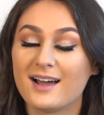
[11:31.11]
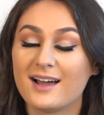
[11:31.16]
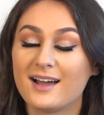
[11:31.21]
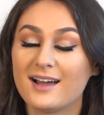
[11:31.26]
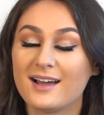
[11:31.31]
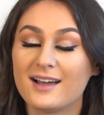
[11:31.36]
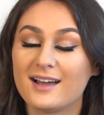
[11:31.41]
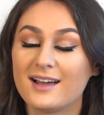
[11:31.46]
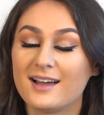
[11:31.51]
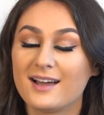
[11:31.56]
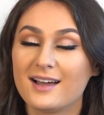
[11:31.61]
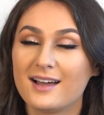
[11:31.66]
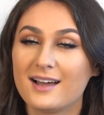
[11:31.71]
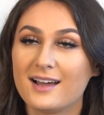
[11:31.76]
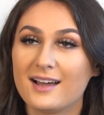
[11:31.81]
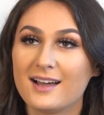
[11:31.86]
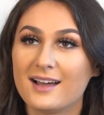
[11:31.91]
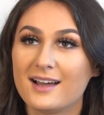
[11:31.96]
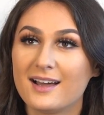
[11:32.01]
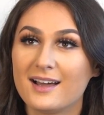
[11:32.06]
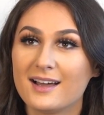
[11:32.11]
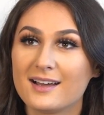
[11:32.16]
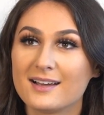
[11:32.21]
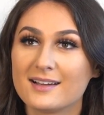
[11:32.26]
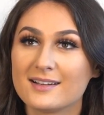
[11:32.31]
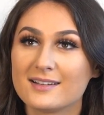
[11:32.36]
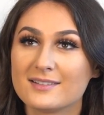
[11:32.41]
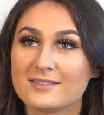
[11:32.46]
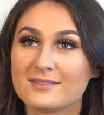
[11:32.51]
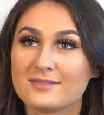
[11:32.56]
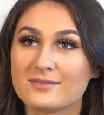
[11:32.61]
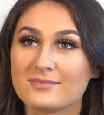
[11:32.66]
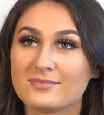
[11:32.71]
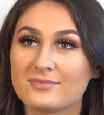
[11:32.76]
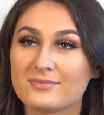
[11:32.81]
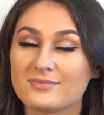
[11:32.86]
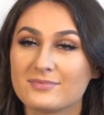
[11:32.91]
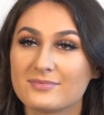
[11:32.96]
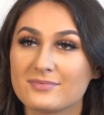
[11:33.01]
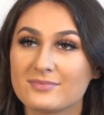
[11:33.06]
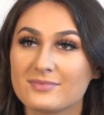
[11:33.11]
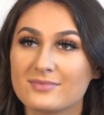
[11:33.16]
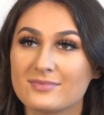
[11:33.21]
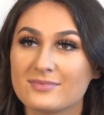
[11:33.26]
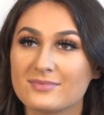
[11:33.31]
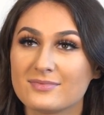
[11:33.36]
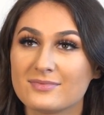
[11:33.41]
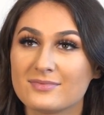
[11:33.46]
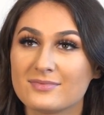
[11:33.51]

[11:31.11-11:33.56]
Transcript: This person isn't speaking.